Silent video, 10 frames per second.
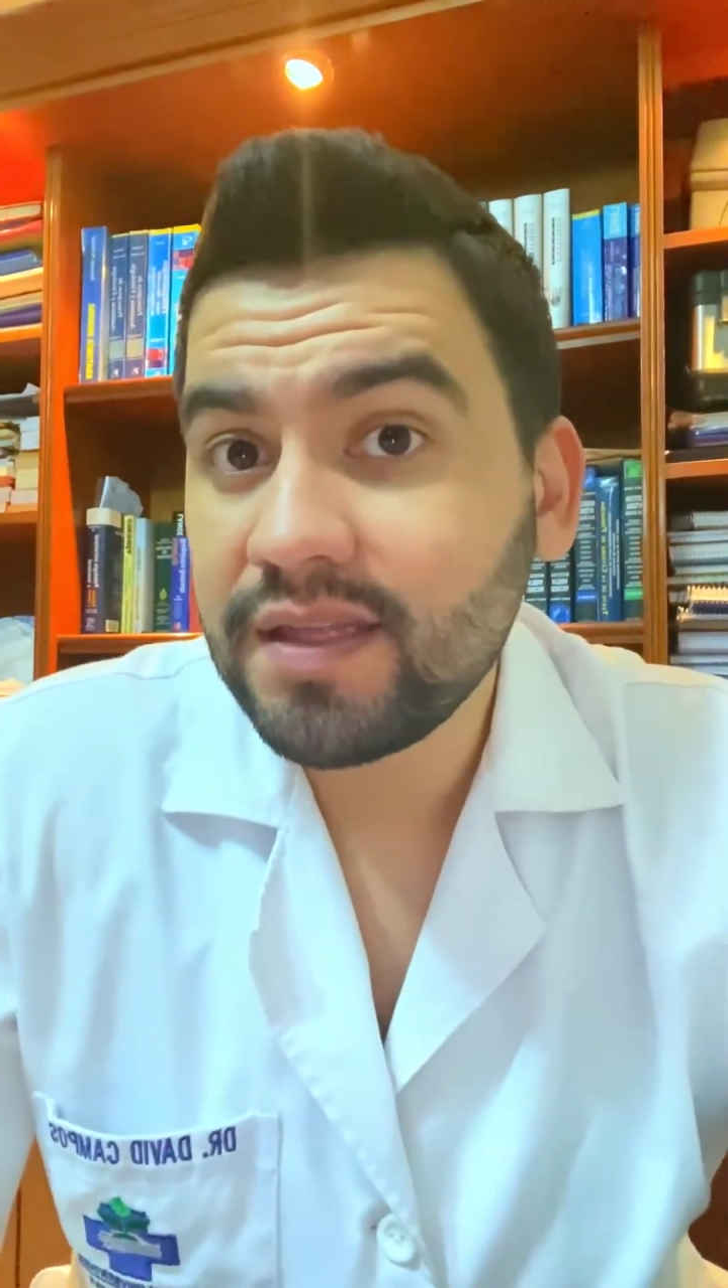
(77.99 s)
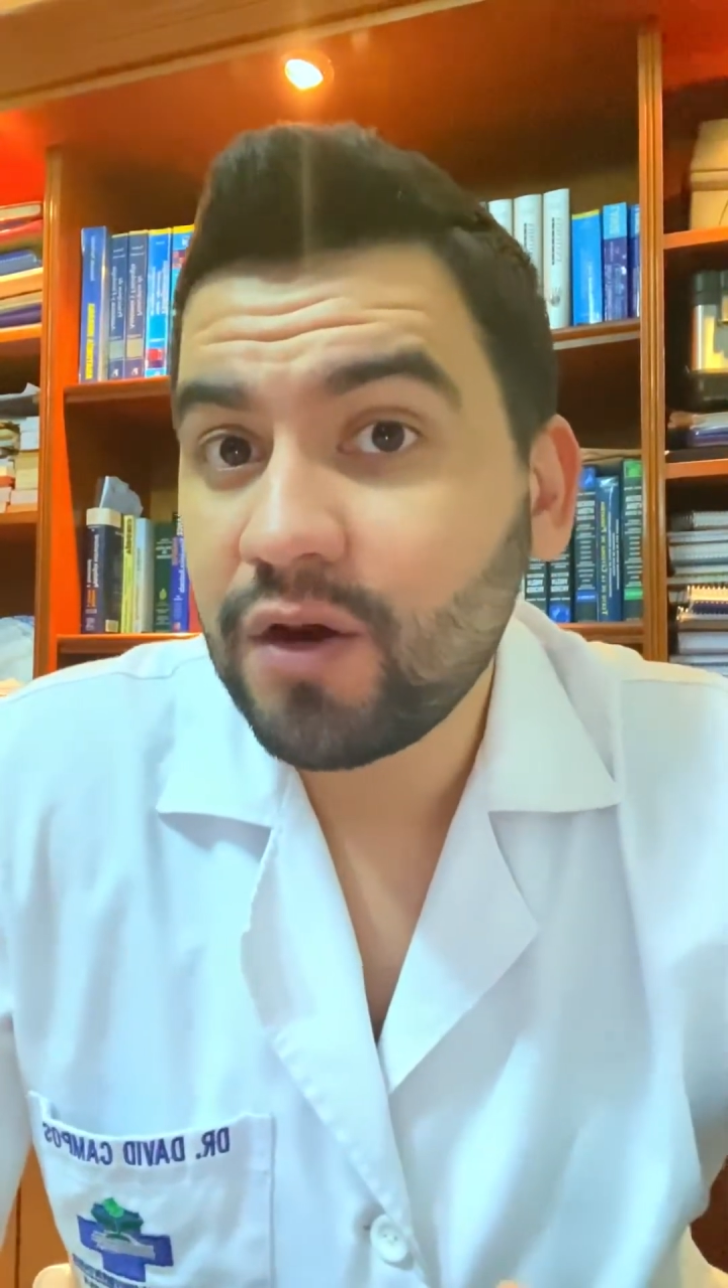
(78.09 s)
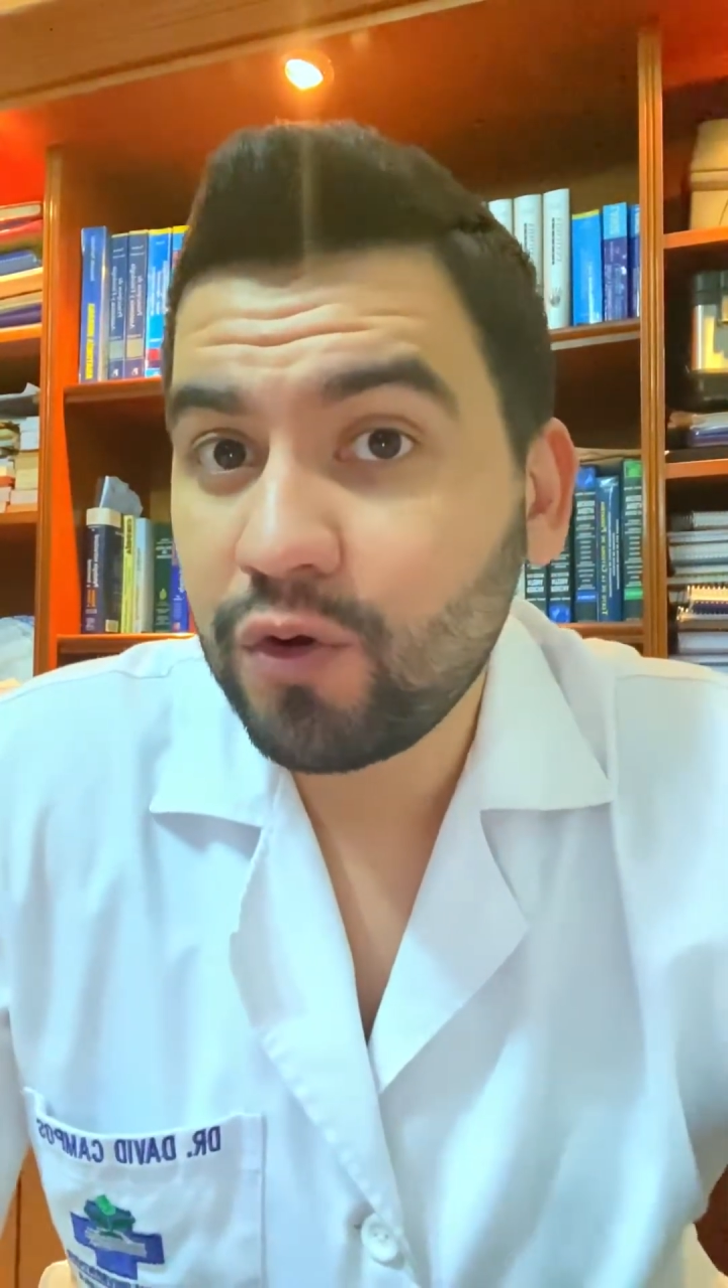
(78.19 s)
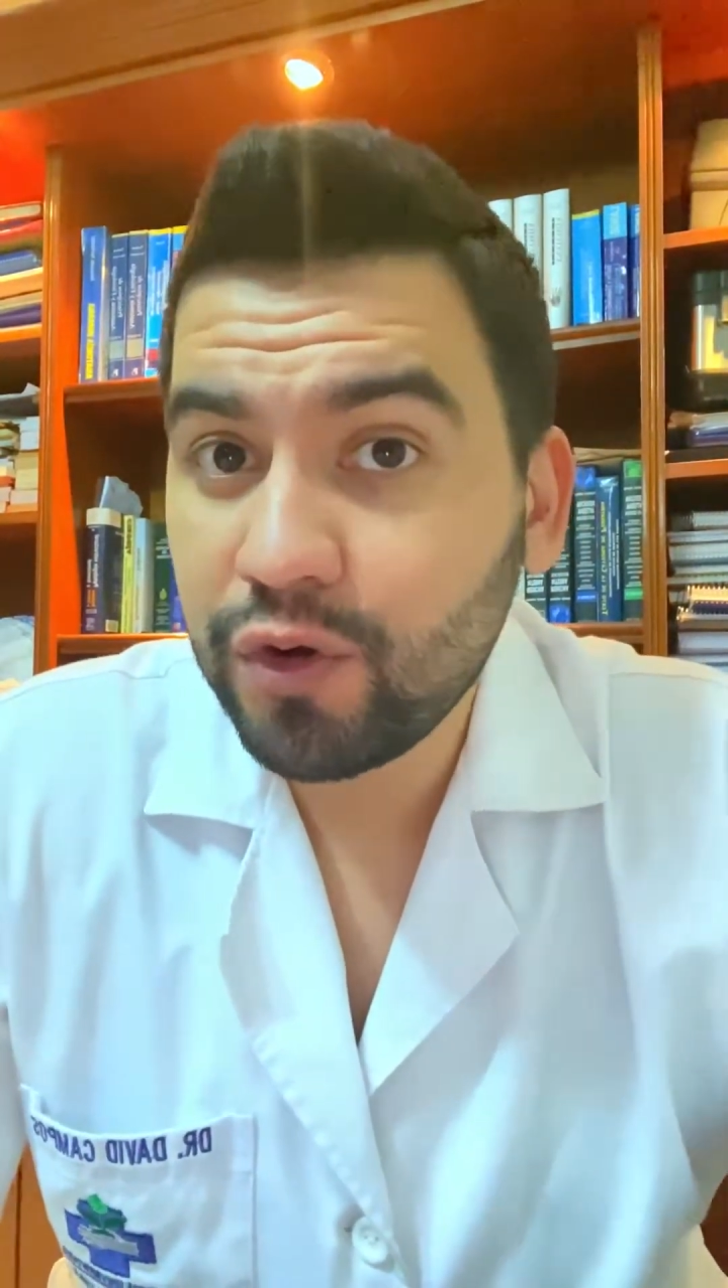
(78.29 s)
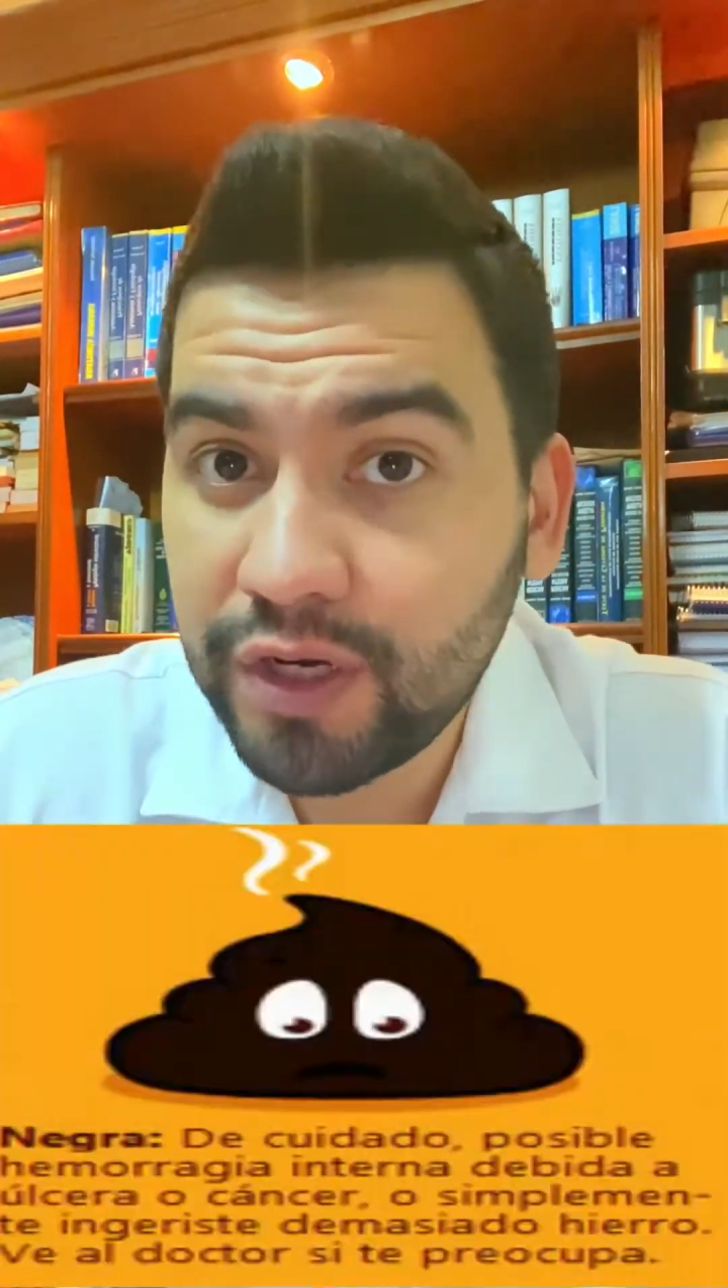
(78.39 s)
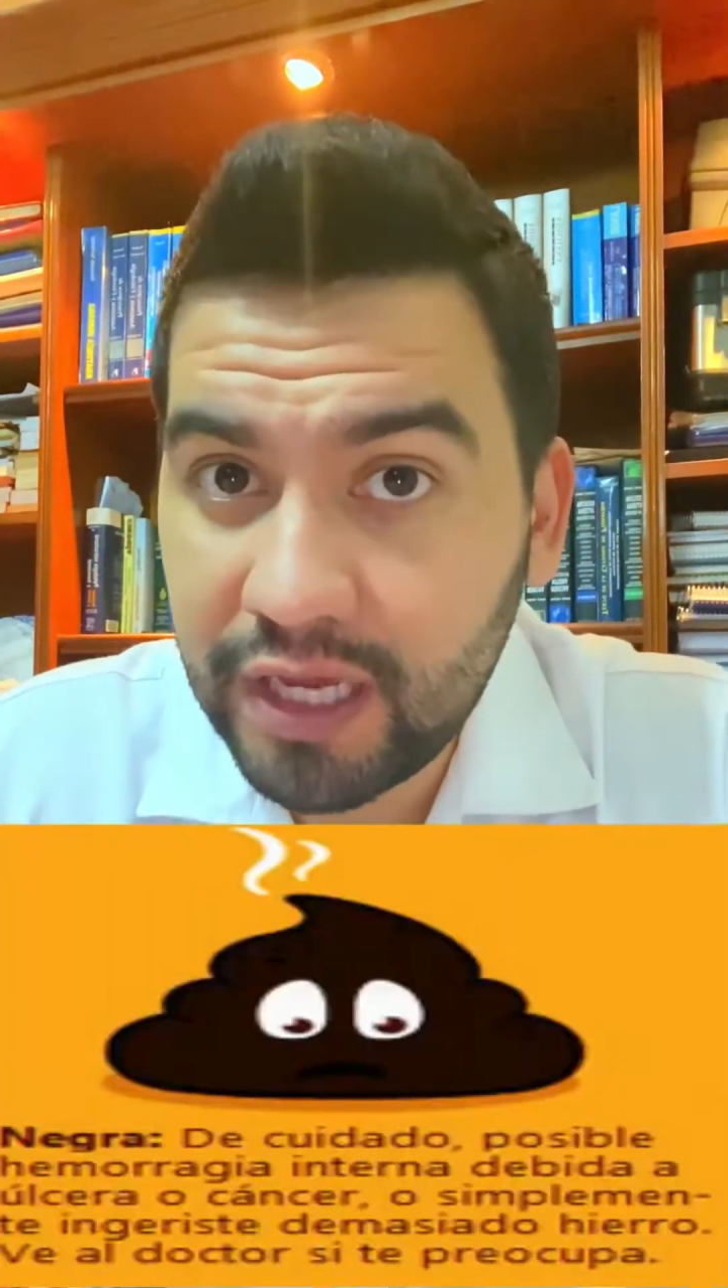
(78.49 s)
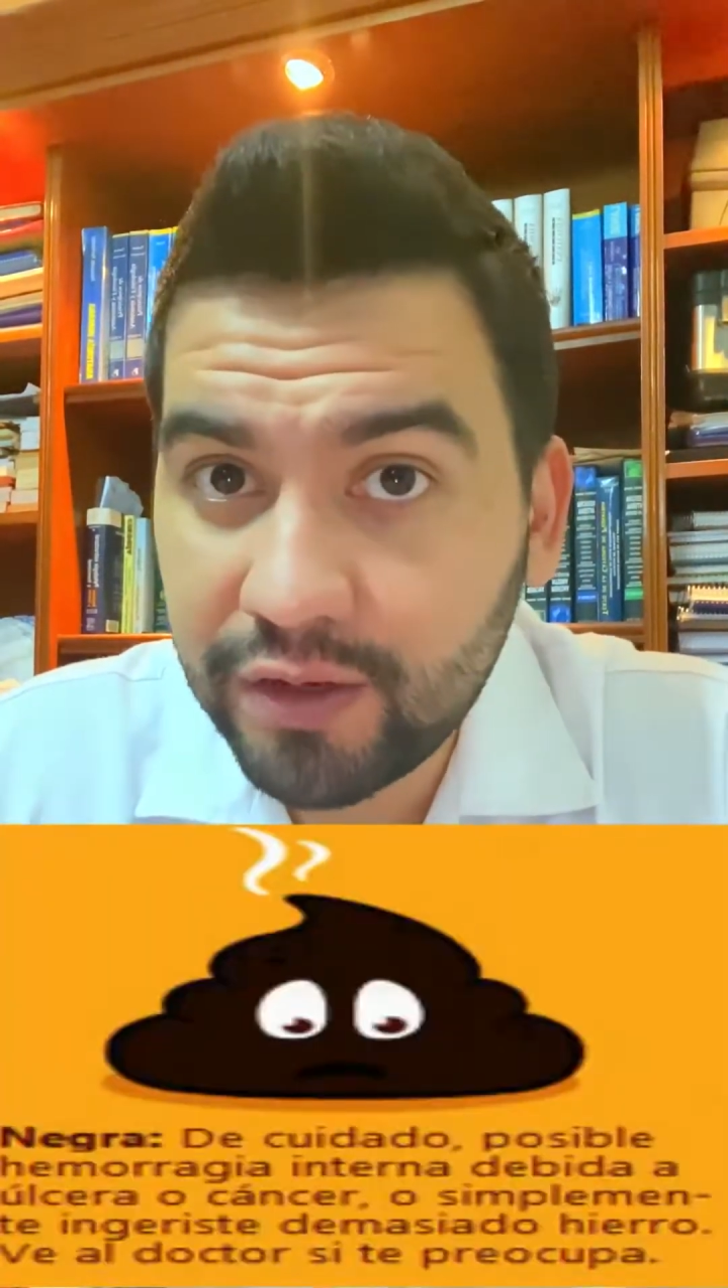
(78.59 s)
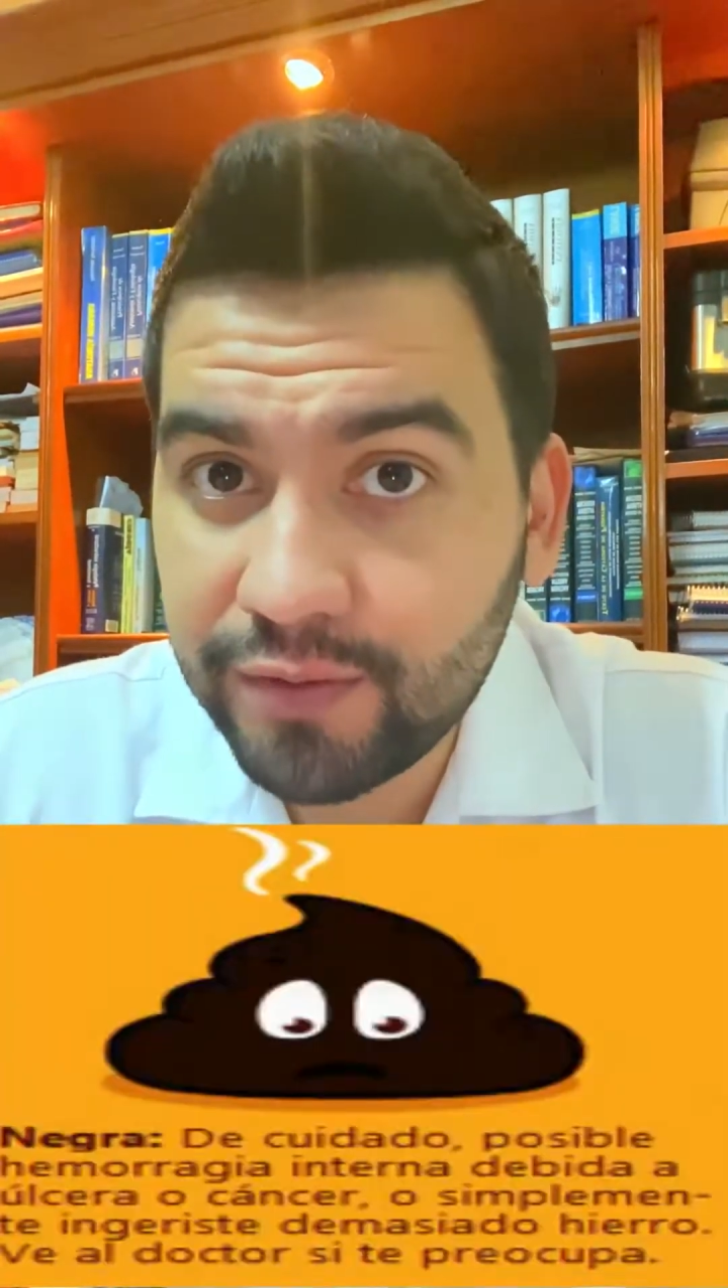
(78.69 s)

stools,